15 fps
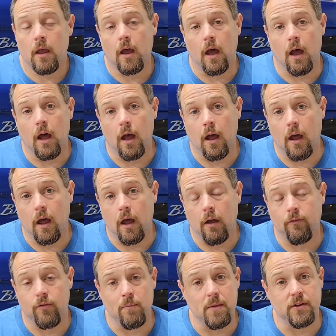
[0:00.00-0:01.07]
Uh,
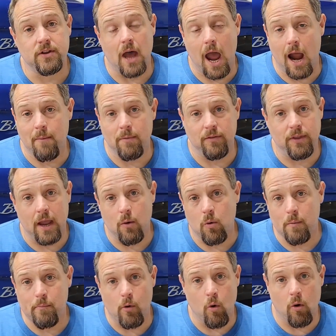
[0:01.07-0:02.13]
from the time that they
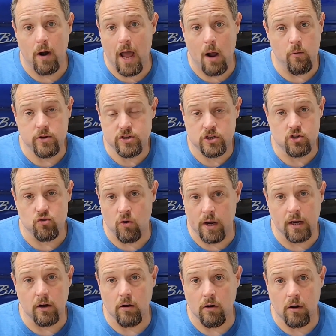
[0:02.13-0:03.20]
were born, I was a
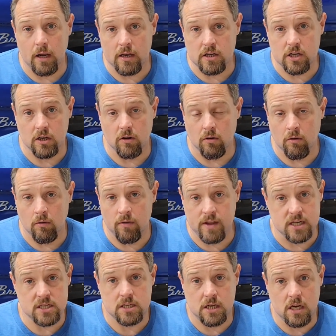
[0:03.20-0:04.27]
drinker until
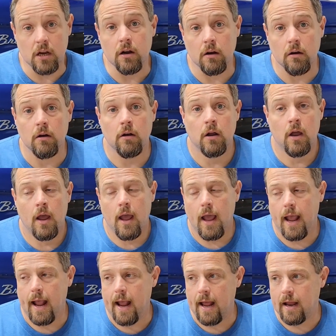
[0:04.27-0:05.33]
this year.
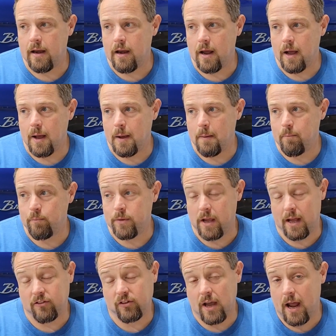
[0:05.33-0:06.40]
And um,
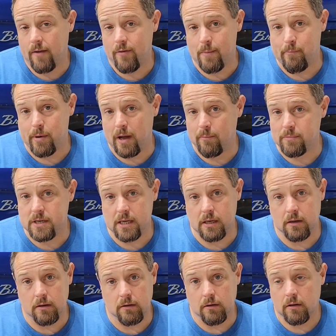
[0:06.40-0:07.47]
yeah, it's kind of a bum
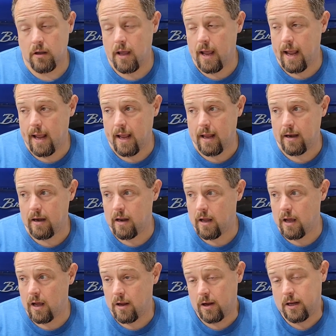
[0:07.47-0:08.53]
deal. And
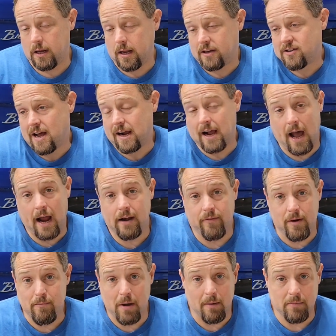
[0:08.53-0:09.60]
uh, it, it's not kind of
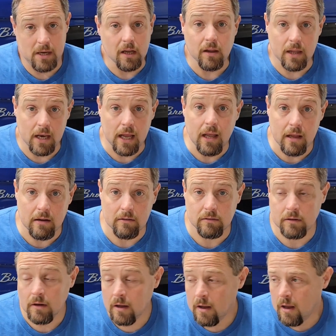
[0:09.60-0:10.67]
a bum deal, it is.